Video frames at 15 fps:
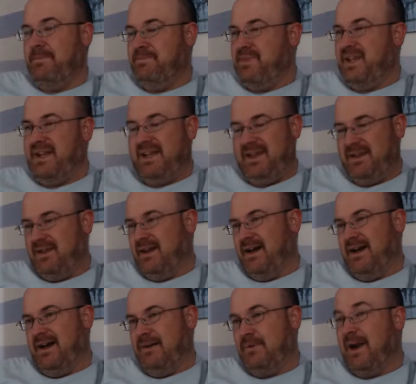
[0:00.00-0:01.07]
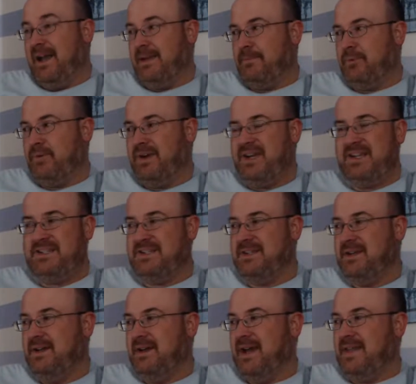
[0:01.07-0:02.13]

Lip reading: beating Ryan Preece,